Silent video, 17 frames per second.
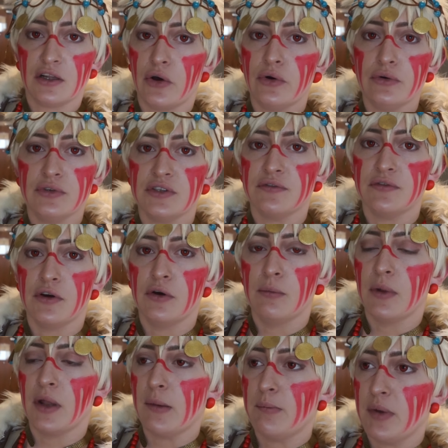loads of
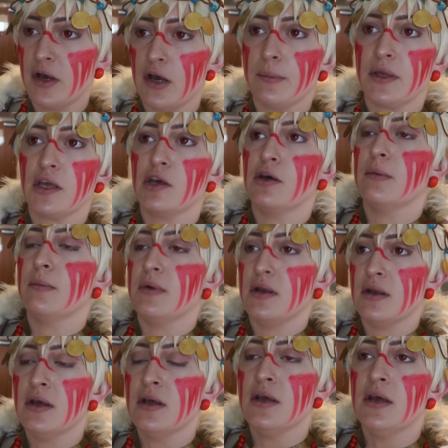them, like Birmingham
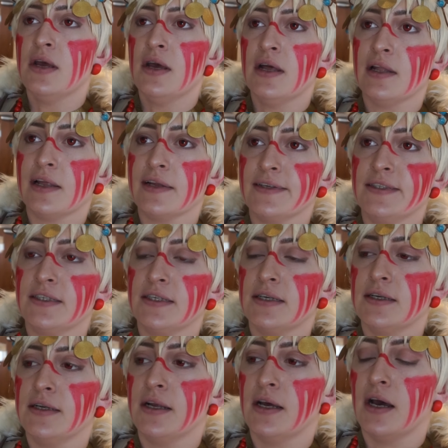and
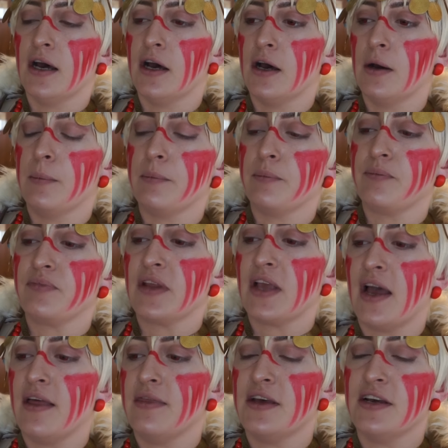London,
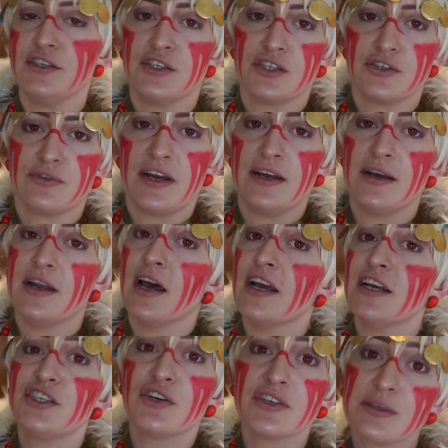and they're just great. And I
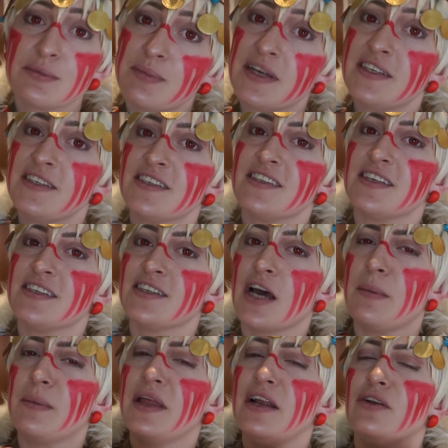actually got some pictures this
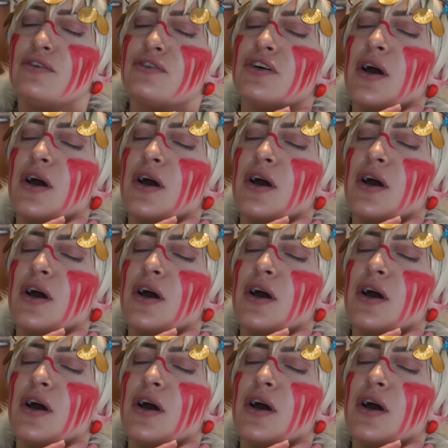time and they looked